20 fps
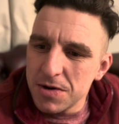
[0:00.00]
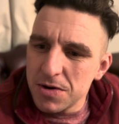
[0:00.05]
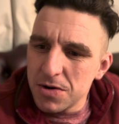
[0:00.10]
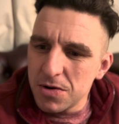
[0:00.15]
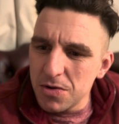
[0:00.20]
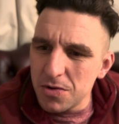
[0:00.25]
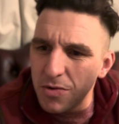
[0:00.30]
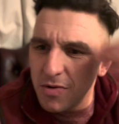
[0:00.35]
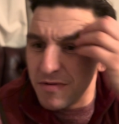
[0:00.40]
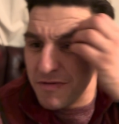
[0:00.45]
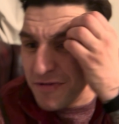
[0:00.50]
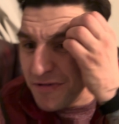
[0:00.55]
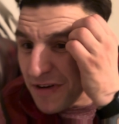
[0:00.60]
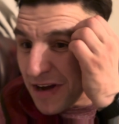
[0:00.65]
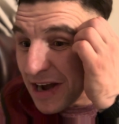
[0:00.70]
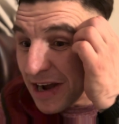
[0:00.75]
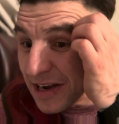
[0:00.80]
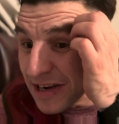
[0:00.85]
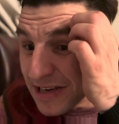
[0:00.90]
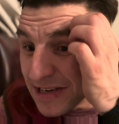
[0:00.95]
Oh, in
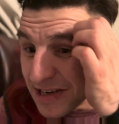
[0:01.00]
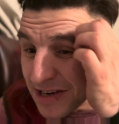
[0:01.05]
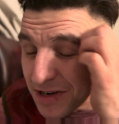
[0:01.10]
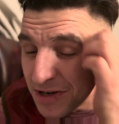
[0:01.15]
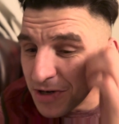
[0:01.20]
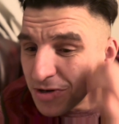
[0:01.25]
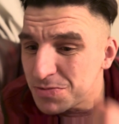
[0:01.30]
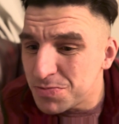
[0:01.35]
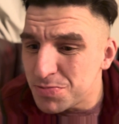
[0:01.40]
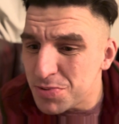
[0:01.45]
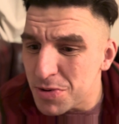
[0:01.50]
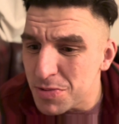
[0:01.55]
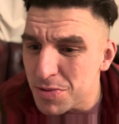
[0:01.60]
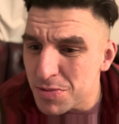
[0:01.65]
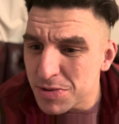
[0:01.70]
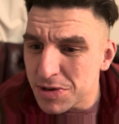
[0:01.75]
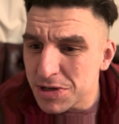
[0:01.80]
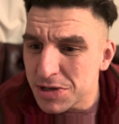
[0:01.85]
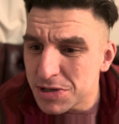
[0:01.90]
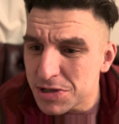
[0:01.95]
fact, I should
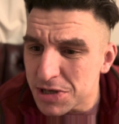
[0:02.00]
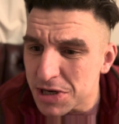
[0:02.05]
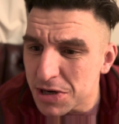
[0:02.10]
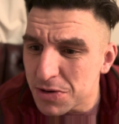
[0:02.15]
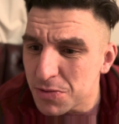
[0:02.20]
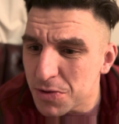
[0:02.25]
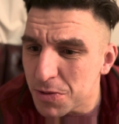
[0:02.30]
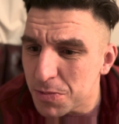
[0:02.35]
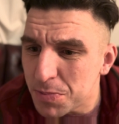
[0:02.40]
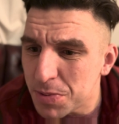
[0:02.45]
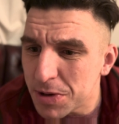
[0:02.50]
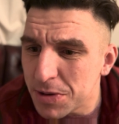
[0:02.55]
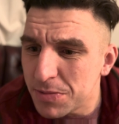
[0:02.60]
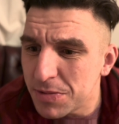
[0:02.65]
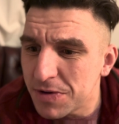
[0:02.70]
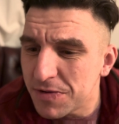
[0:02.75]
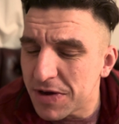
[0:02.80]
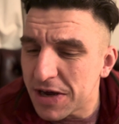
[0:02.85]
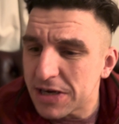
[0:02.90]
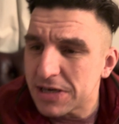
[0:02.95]
probably check what
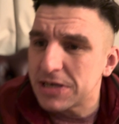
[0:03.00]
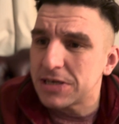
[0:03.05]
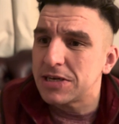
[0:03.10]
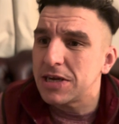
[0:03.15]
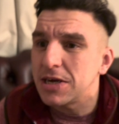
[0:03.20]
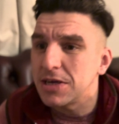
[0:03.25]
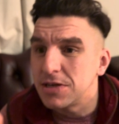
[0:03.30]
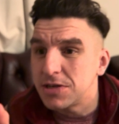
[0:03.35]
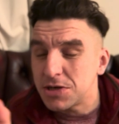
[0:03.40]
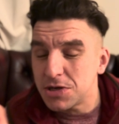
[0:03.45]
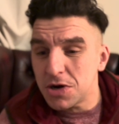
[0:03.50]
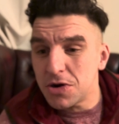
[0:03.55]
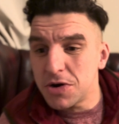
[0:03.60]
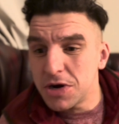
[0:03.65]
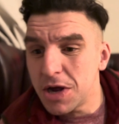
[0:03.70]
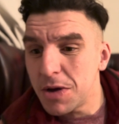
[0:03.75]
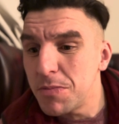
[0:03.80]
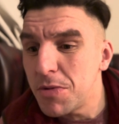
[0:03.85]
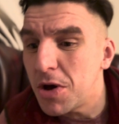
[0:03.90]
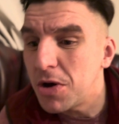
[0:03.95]
people have had to say.
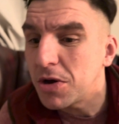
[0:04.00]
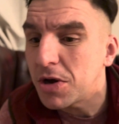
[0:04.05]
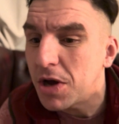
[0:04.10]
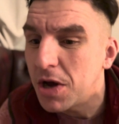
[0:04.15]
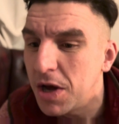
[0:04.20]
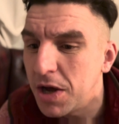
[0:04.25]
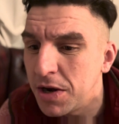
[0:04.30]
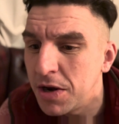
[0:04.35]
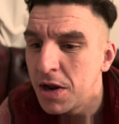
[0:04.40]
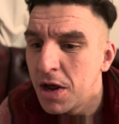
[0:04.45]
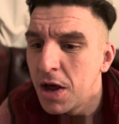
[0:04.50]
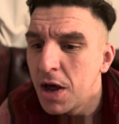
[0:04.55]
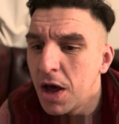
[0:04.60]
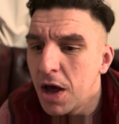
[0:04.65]
Sorry, I'm not going.